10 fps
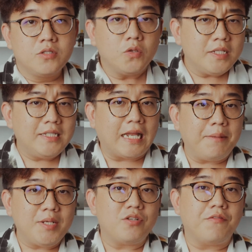So the
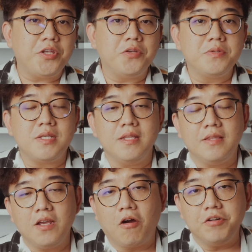dynamic driver used in
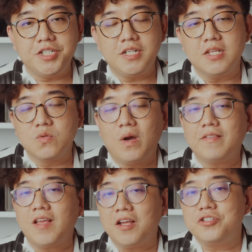the Origin is
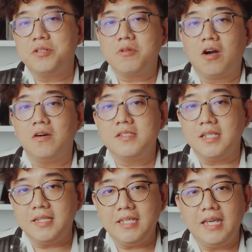what Tanchjim calls the
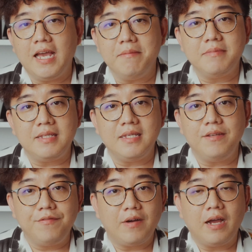
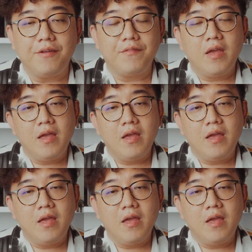DMT5.